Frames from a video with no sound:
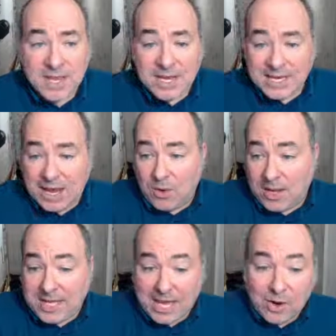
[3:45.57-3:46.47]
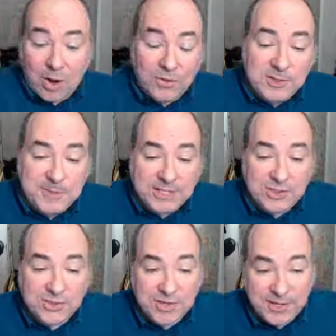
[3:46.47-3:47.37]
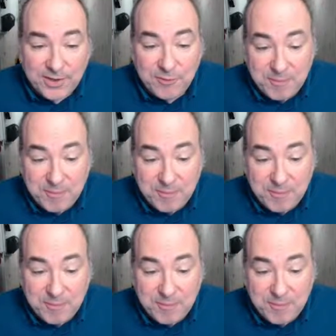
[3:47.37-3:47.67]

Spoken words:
Now, again, all these pictures are here of